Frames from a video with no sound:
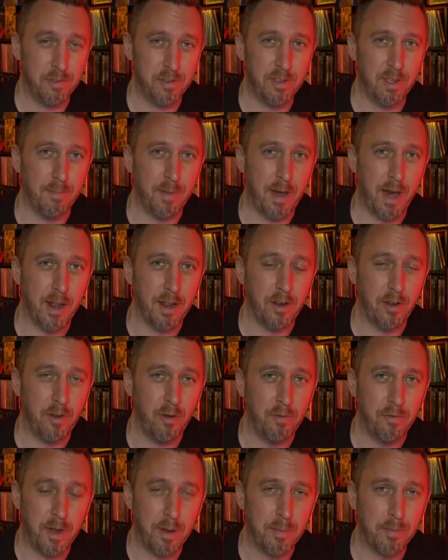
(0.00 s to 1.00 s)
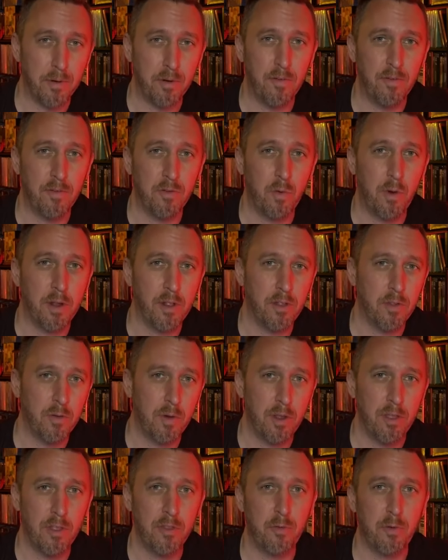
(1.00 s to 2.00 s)
to come out in November of twenty
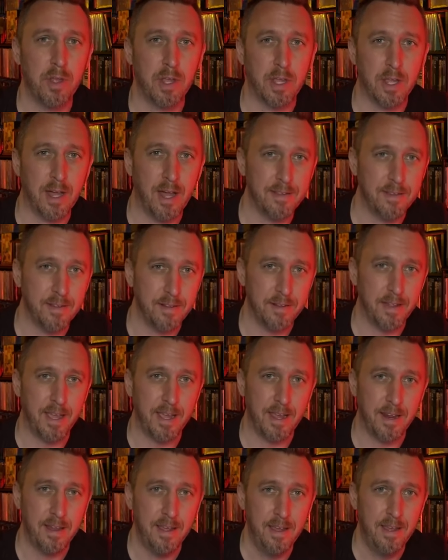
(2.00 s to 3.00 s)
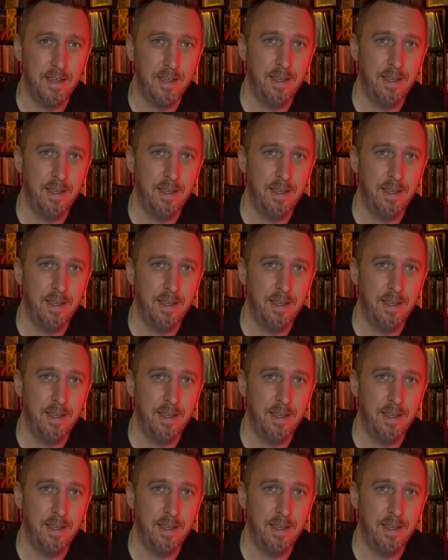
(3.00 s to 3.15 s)
twenty-three. It got delayed,